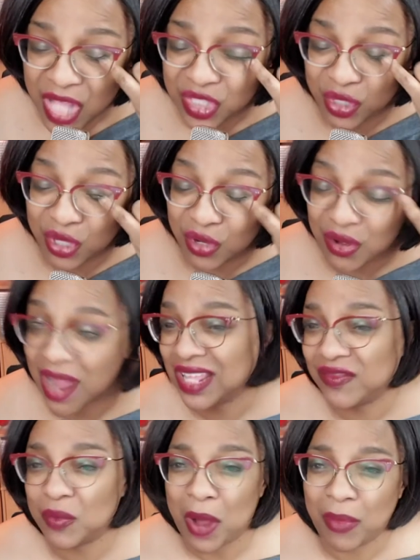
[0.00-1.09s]
So you're not
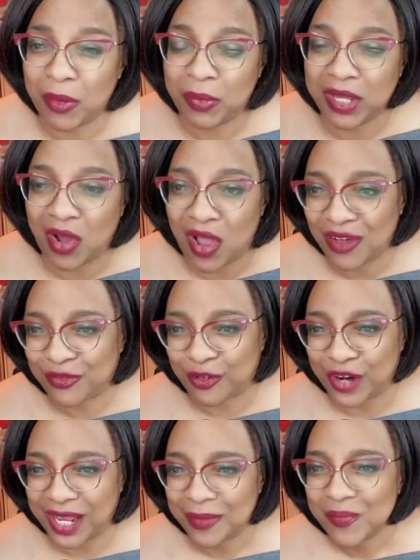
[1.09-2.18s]
even probably offering